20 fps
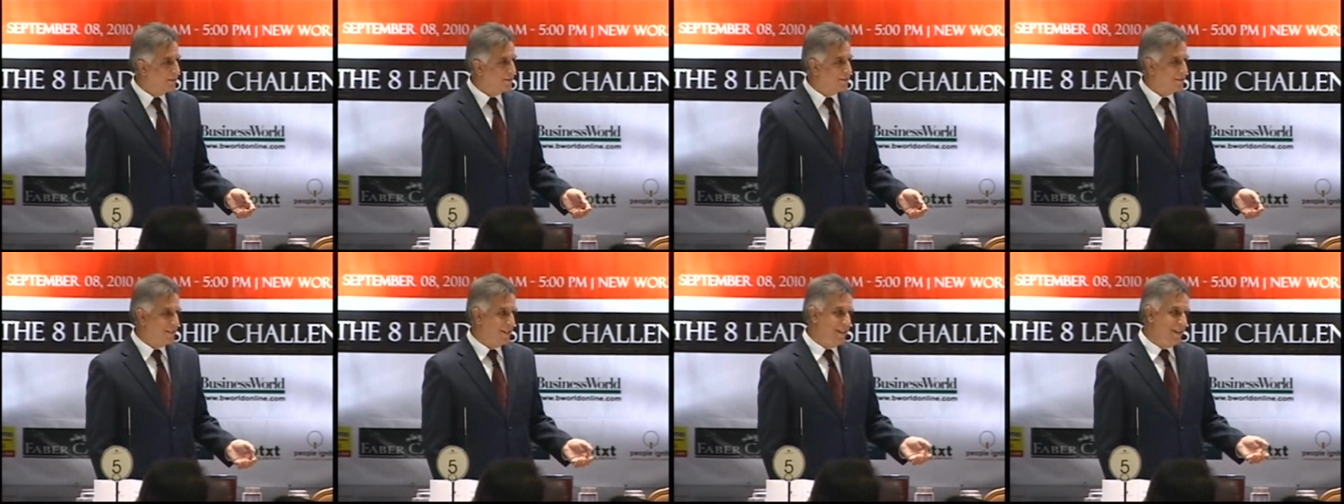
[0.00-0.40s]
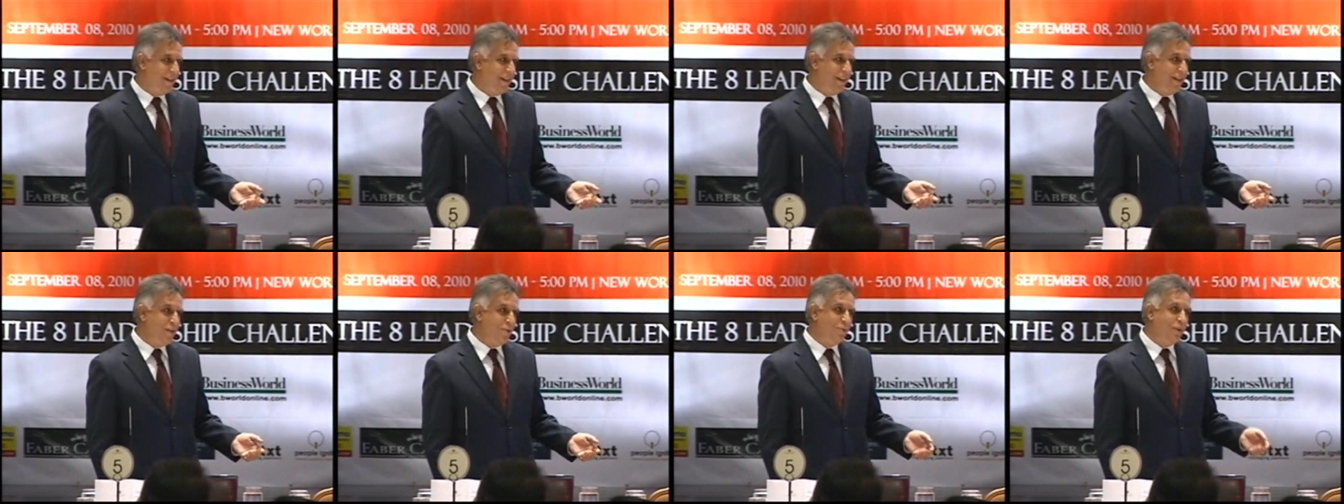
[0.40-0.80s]

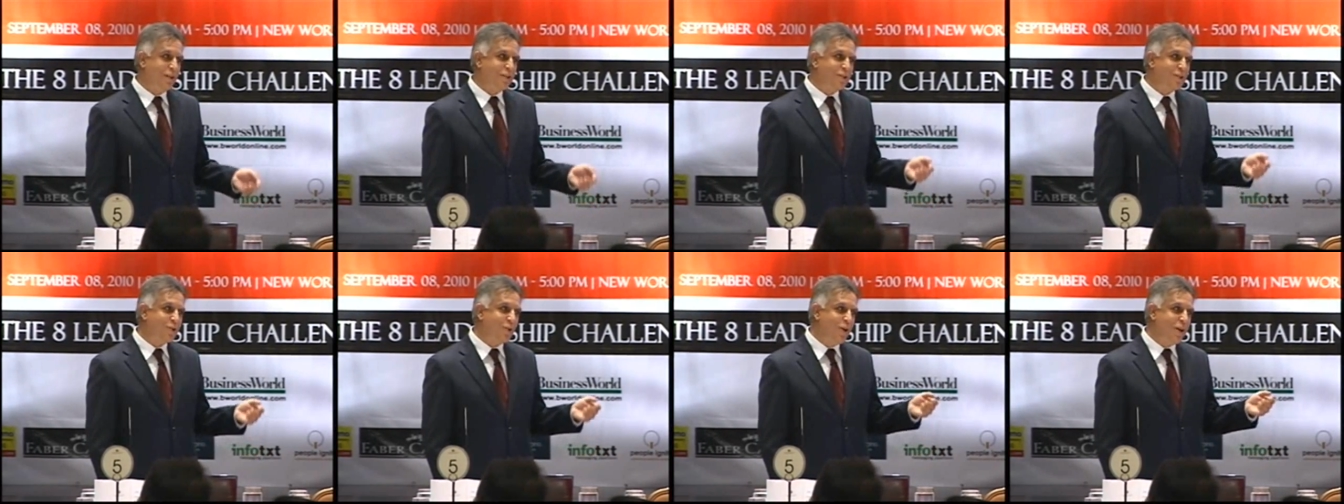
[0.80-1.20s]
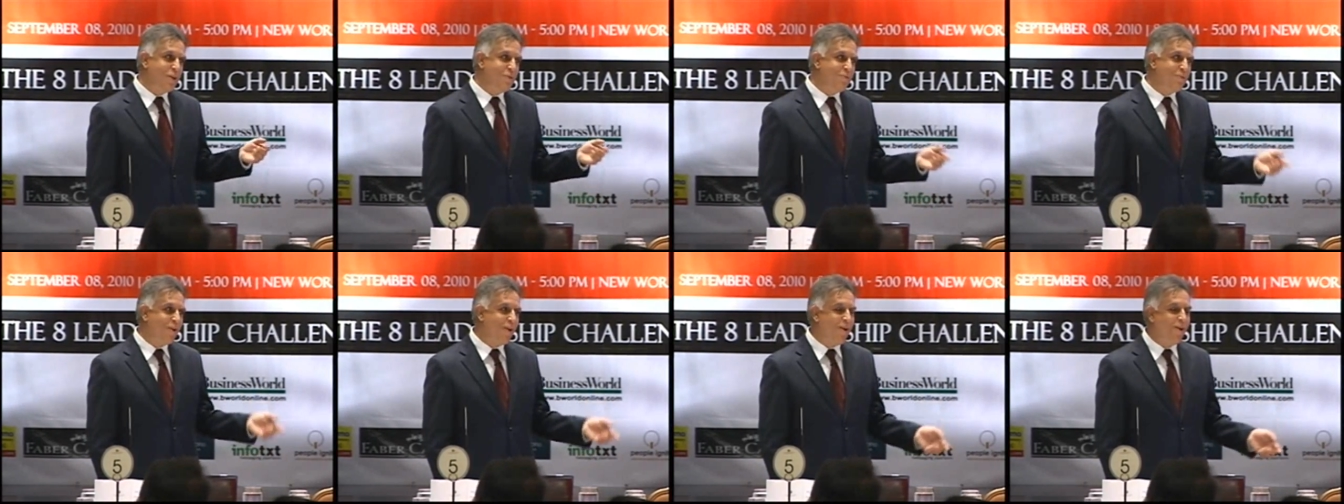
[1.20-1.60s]
See, you were so
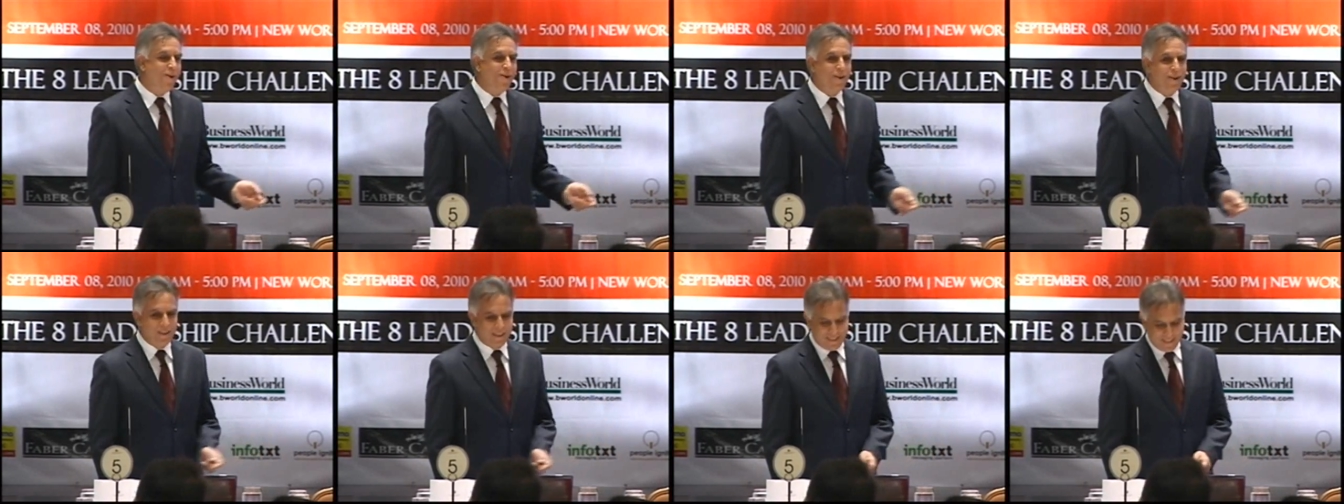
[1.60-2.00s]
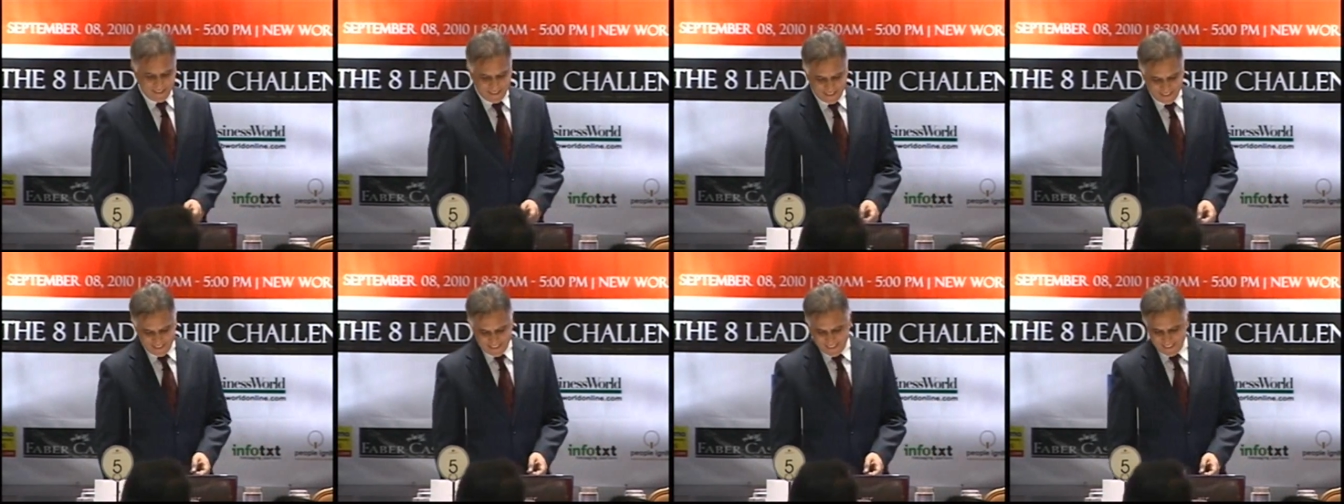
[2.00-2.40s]
involved.